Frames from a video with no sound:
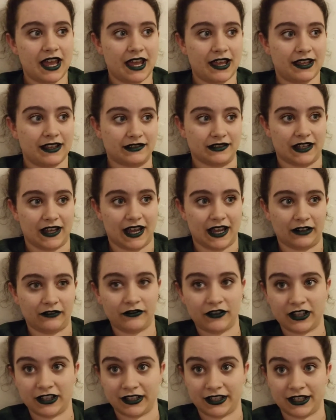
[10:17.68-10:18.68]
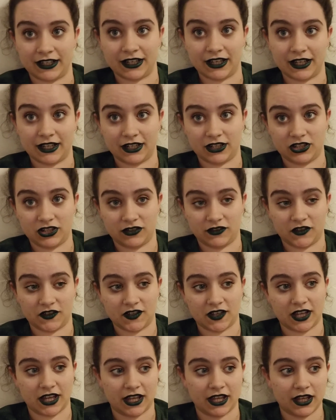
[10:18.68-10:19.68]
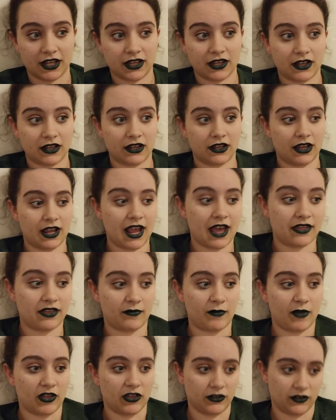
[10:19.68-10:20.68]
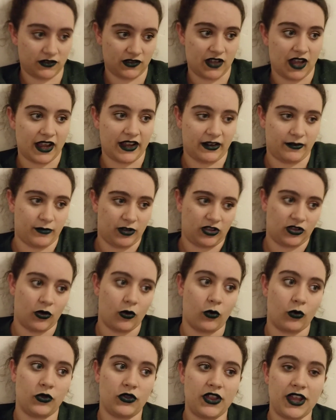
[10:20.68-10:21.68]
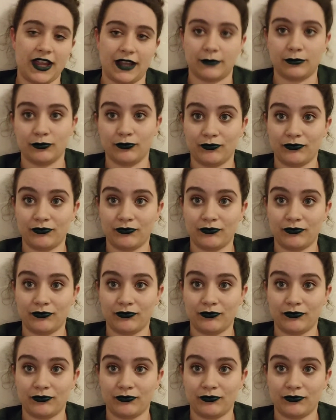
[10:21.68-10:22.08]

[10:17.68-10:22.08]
because I had a feeling, and she was like, yeah, the mother's lying about the whole thing.